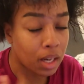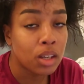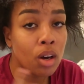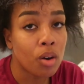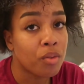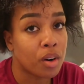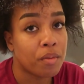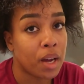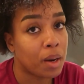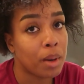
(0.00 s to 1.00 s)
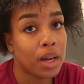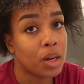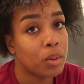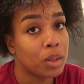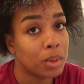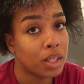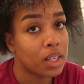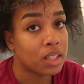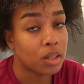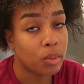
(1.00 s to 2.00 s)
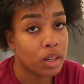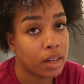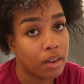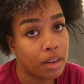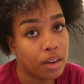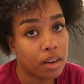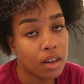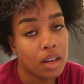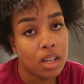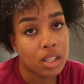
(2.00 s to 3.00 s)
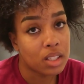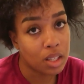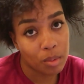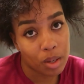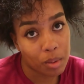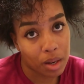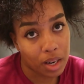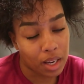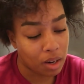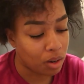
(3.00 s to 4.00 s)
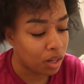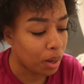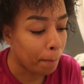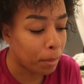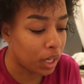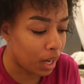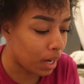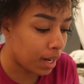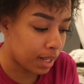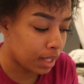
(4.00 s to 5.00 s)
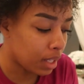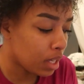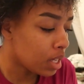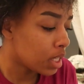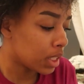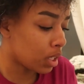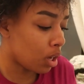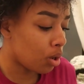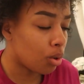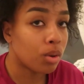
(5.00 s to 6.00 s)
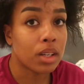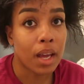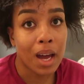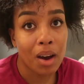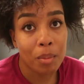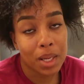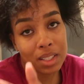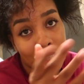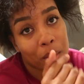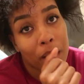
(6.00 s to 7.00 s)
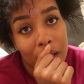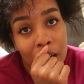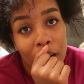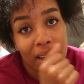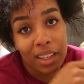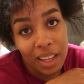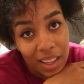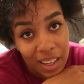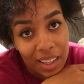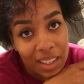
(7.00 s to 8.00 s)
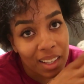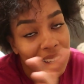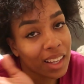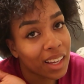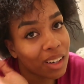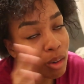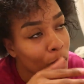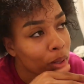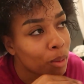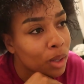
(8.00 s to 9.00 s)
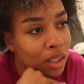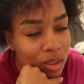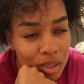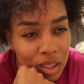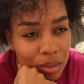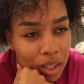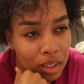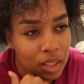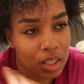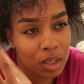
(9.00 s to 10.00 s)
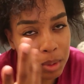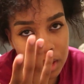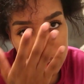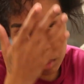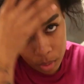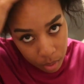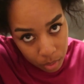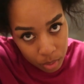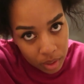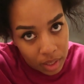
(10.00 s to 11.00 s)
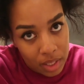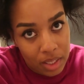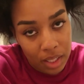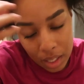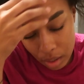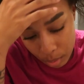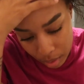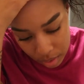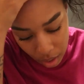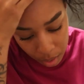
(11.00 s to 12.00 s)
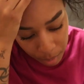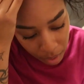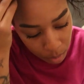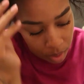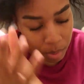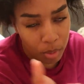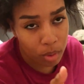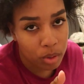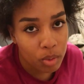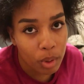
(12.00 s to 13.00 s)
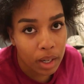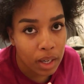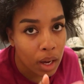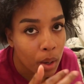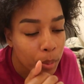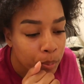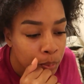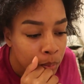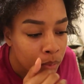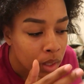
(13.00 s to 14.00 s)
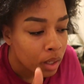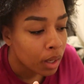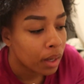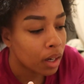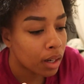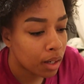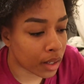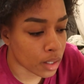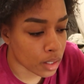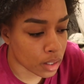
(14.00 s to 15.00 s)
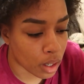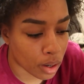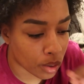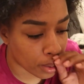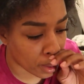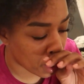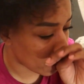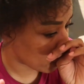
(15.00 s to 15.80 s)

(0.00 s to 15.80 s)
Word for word: i know for a fact my hair would have been like somewhere down here somewhere around that area but i cut it so now i'm about to cut my hair again and normally when i do stuff like this is because i'm going through things and i don't want to talk about what i'm going through right now uh so